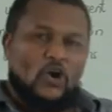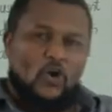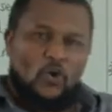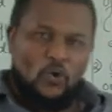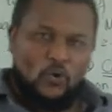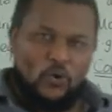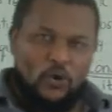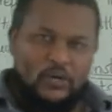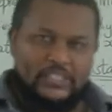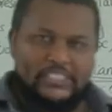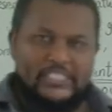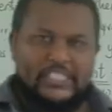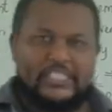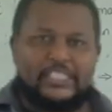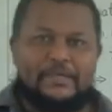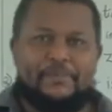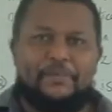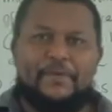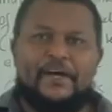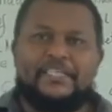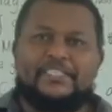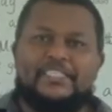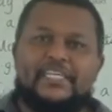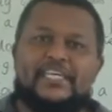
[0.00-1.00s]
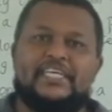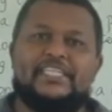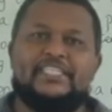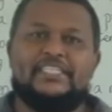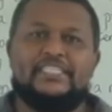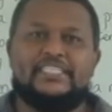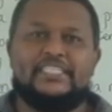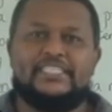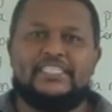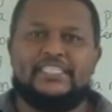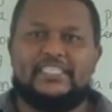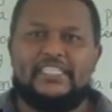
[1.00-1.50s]
what it
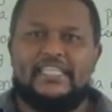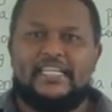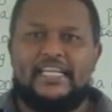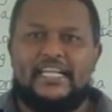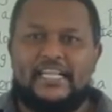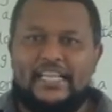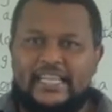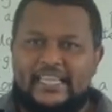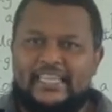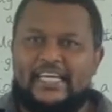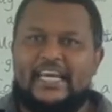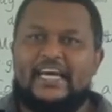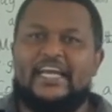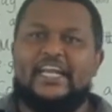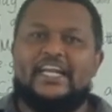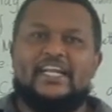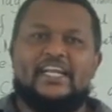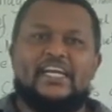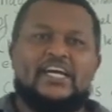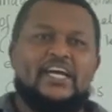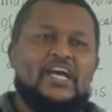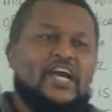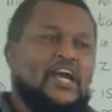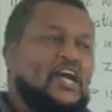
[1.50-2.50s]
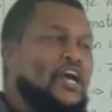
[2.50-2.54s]
pertains, then